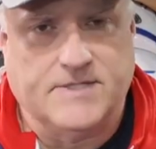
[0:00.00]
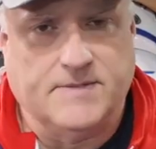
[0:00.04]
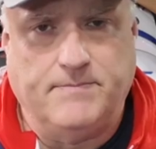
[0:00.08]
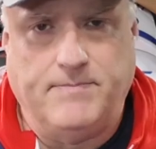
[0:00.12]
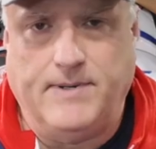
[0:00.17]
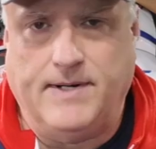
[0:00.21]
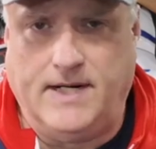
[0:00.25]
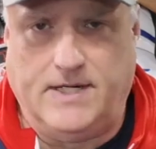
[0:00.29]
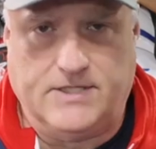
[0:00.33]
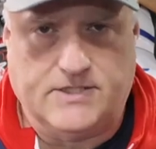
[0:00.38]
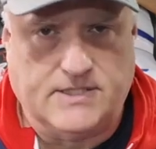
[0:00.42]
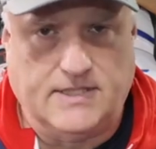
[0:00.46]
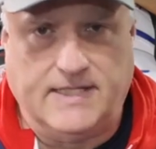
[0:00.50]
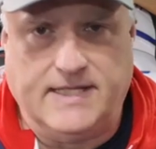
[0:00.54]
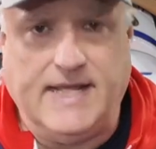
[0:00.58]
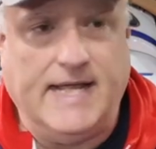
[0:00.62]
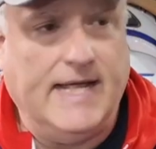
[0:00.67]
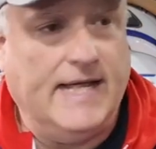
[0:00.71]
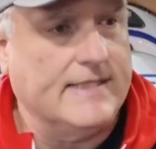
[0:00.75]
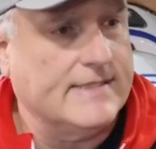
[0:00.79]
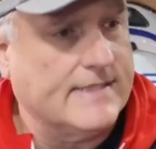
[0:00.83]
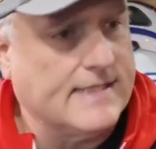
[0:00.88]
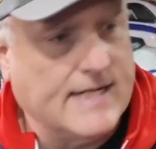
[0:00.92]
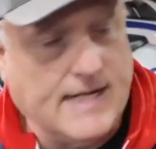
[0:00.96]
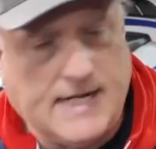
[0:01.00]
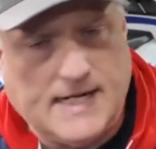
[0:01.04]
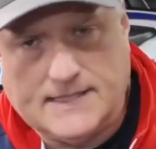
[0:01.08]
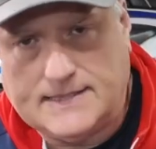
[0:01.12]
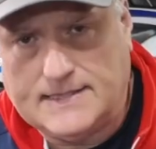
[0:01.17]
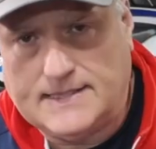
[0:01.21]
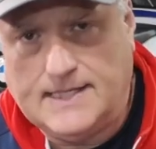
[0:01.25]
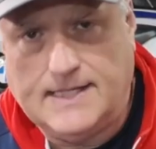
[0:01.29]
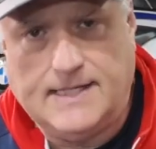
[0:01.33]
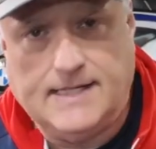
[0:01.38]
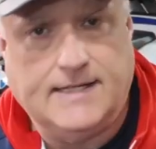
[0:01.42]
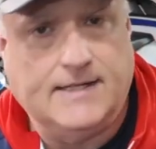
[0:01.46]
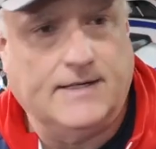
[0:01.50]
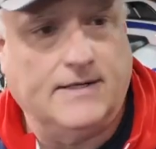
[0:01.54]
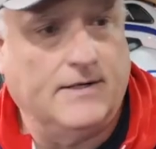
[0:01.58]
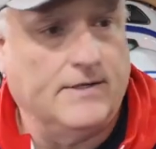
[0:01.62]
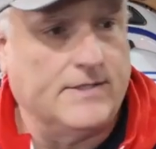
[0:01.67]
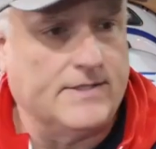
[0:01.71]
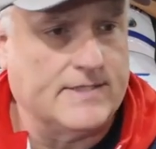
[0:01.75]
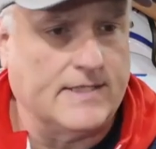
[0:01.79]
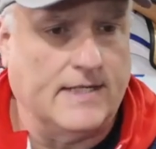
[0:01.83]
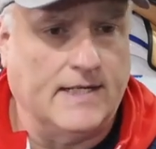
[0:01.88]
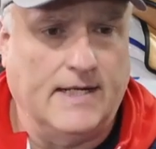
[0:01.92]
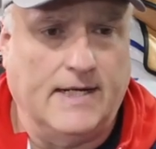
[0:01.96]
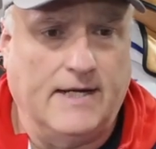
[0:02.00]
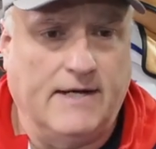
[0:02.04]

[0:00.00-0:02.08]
a bunch. Liet's got theirs.